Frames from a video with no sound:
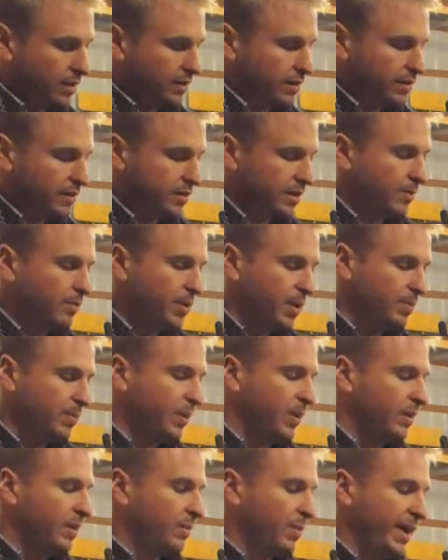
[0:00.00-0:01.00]
Some
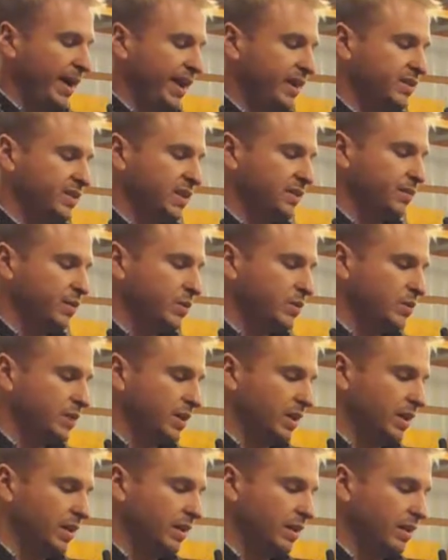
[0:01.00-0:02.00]
people in the past, they confuse
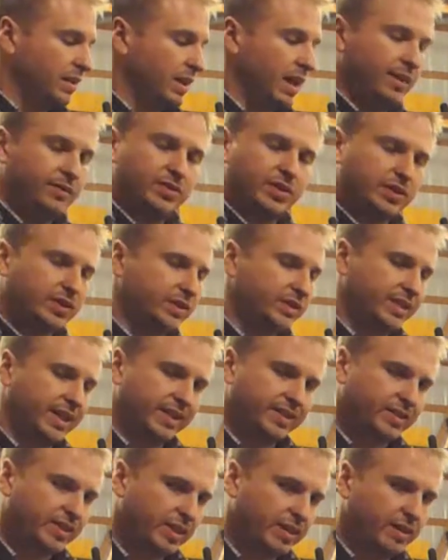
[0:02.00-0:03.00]
a live center and
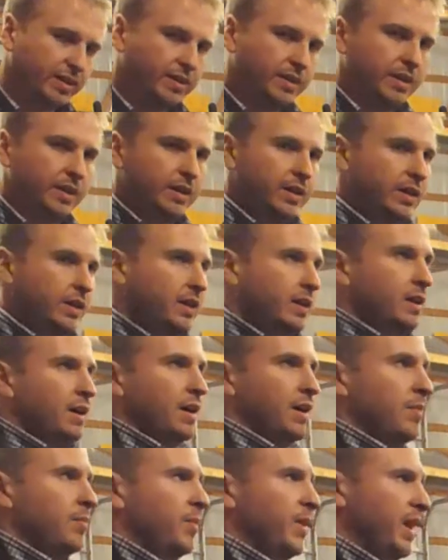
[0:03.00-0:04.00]
dead center.
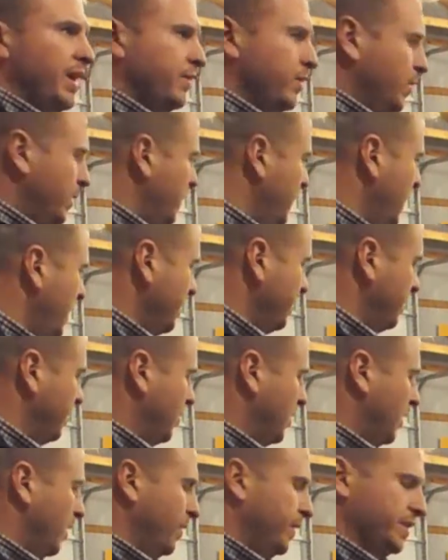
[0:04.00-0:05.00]
And I've heard a lot of
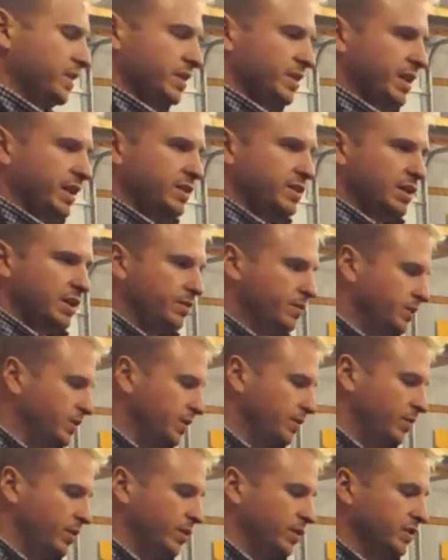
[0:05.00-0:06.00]
people call this a dead center for
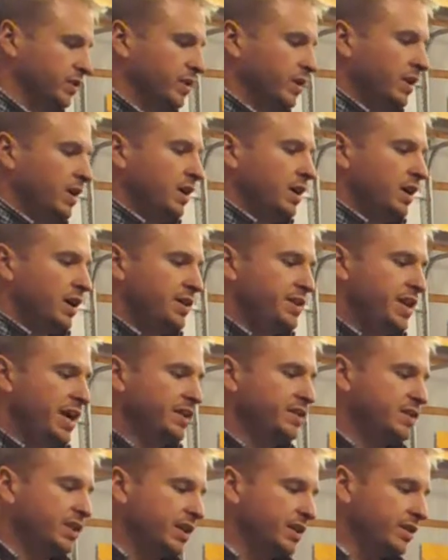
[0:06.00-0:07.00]
some reason. A
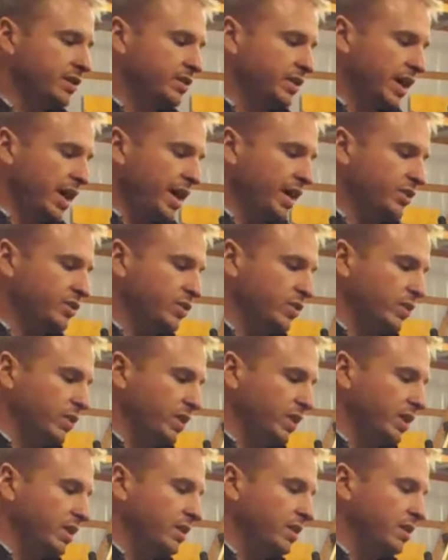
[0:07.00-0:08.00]
dead center is
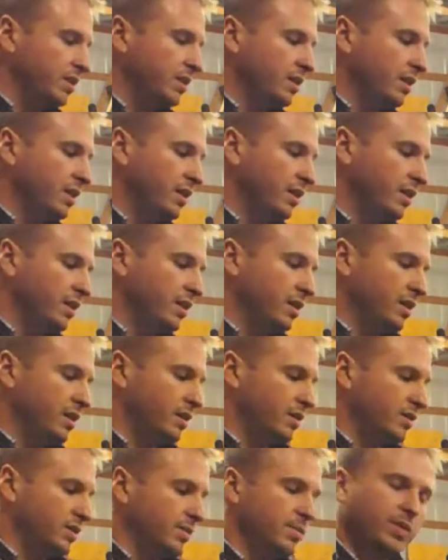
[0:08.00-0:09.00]
actually
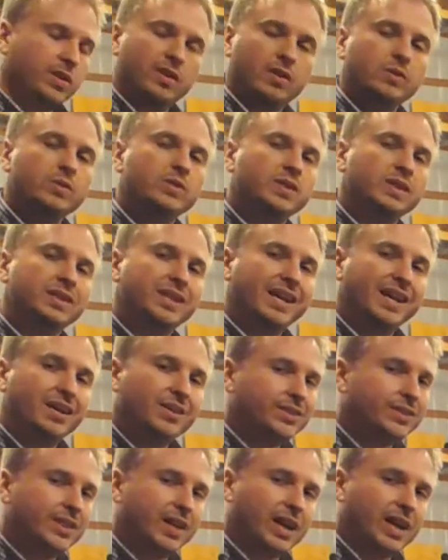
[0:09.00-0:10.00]
something that goes in the
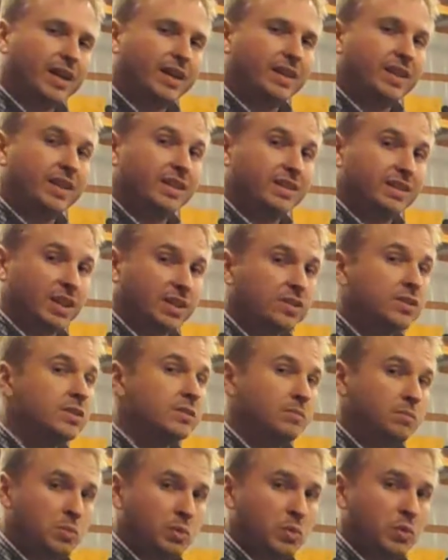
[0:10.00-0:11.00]
tail stock that doesn't
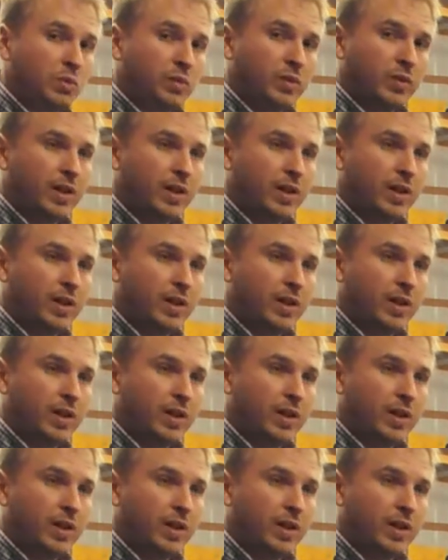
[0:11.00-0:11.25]
move. A